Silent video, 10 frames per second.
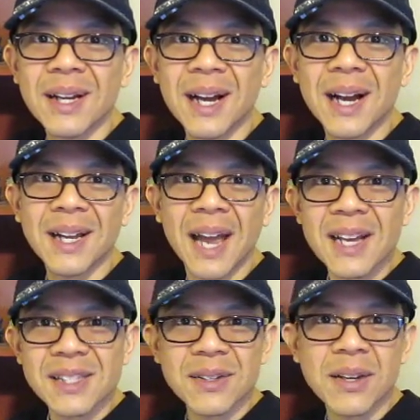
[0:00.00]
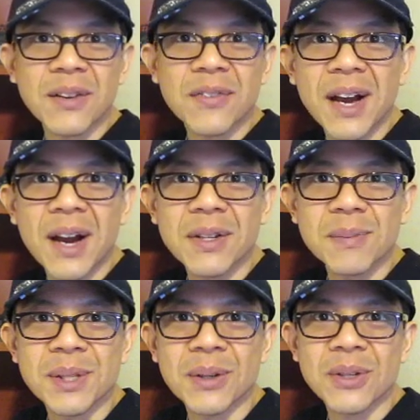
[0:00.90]
I accidentally found this
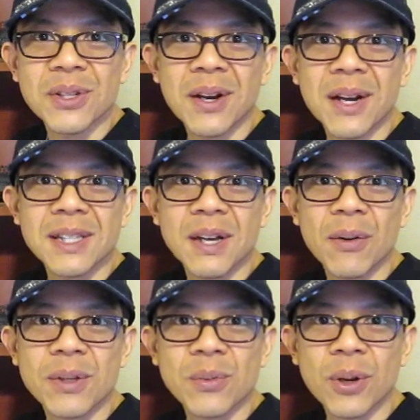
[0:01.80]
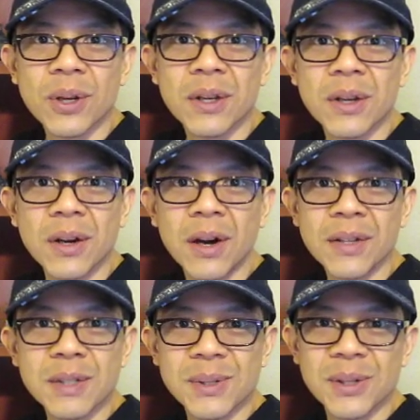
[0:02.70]
particular song as I was working on
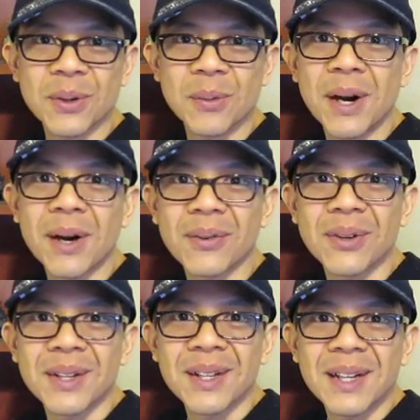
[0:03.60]
this particular model.